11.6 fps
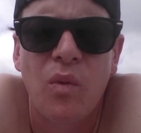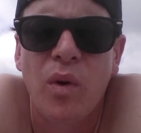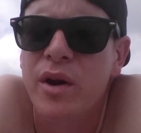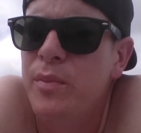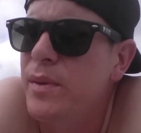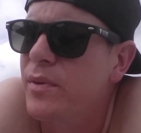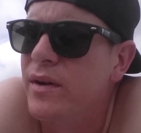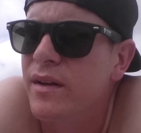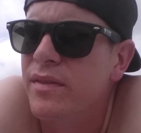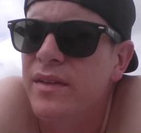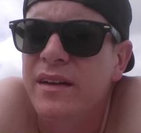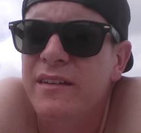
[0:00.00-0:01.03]
what are people going
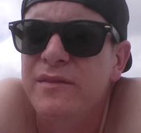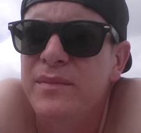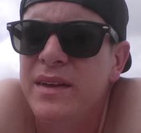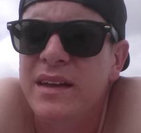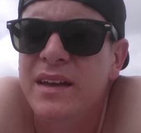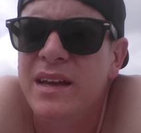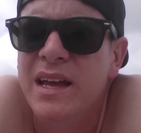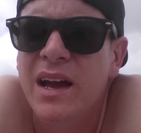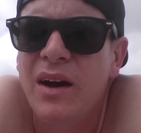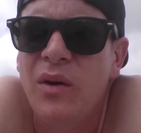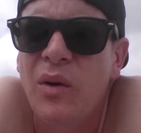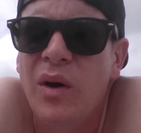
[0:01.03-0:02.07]
to think of me?
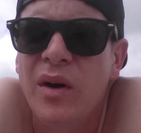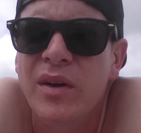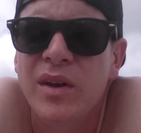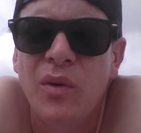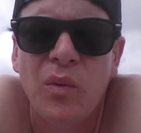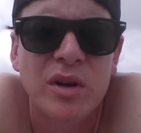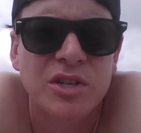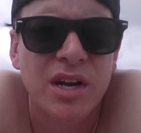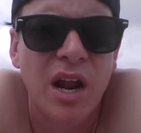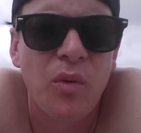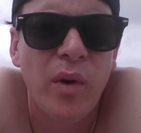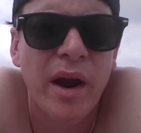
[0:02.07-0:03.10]
What
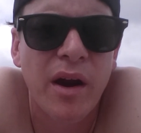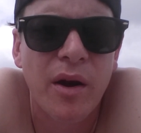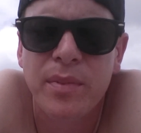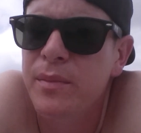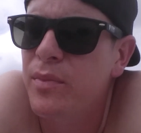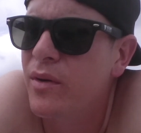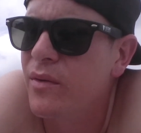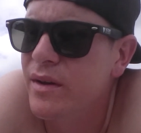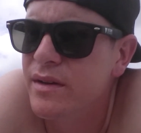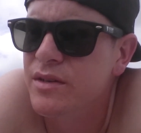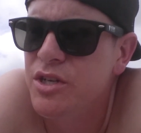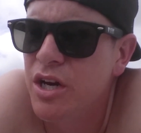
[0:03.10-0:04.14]
should I wear? Are people
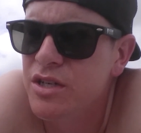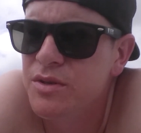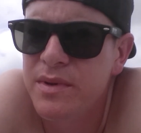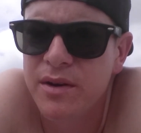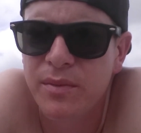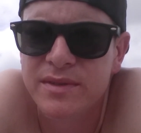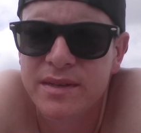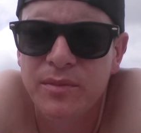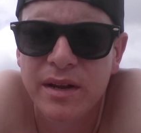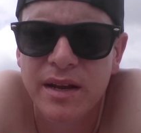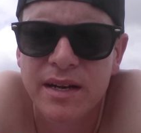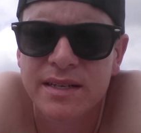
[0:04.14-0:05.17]
going to judge me? Or is
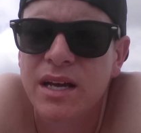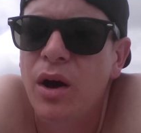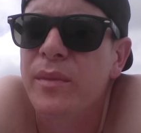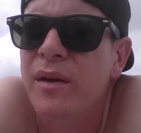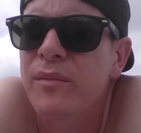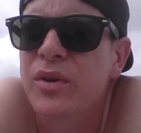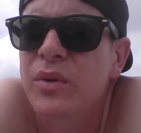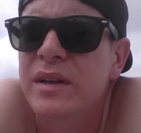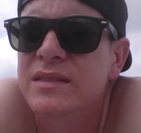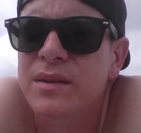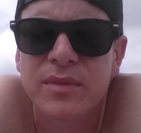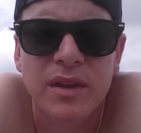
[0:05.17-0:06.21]
somebody going to tell me I'm
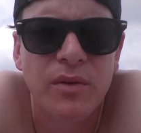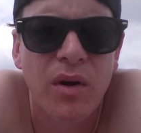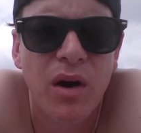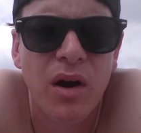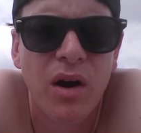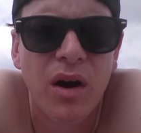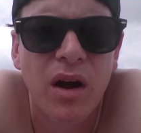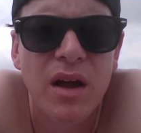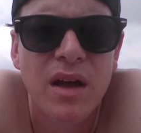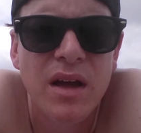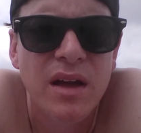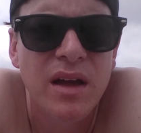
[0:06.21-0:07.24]
doing something wrong?
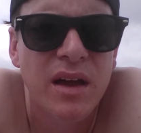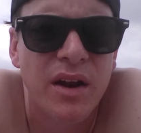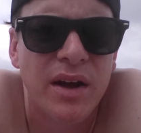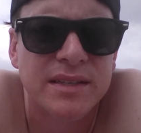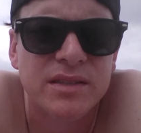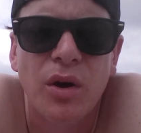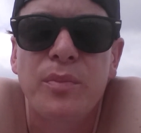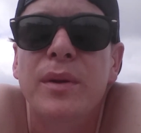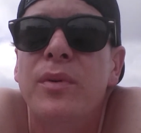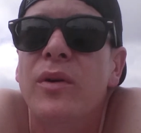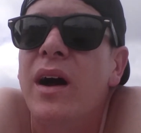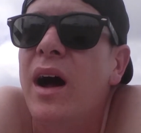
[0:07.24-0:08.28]
And I saw
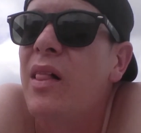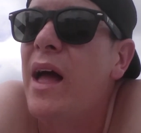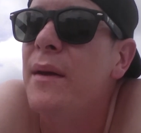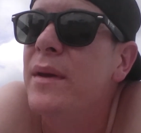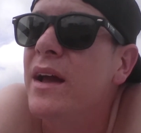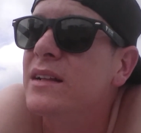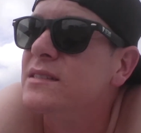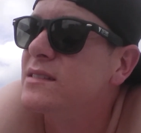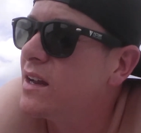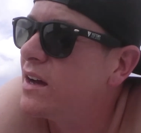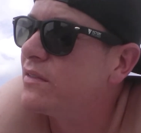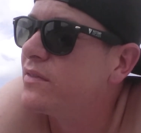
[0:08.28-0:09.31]
people climbing on
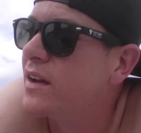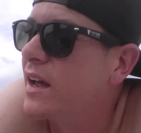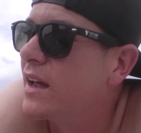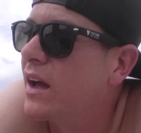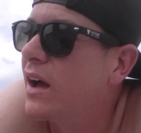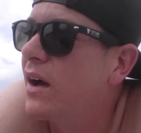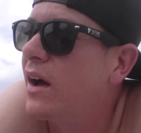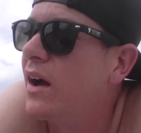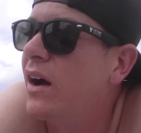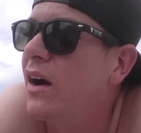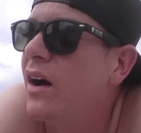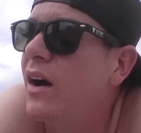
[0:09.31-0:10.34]
stuff, and I
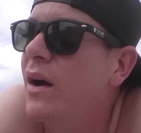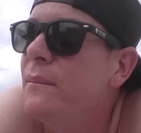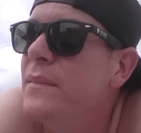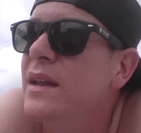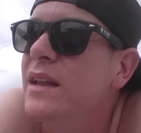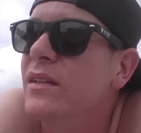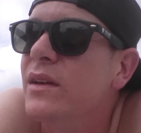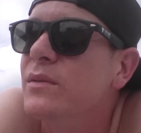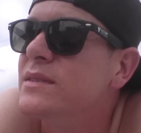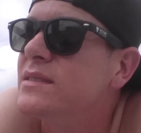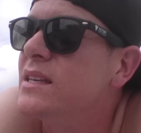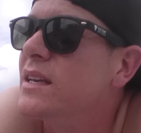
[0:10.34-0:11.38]
immediately
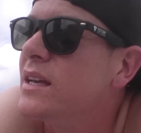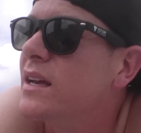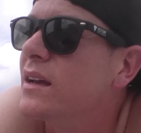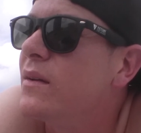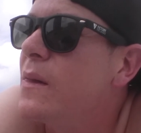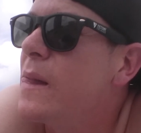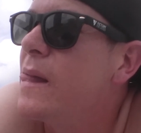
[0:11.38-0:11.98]
was thinking,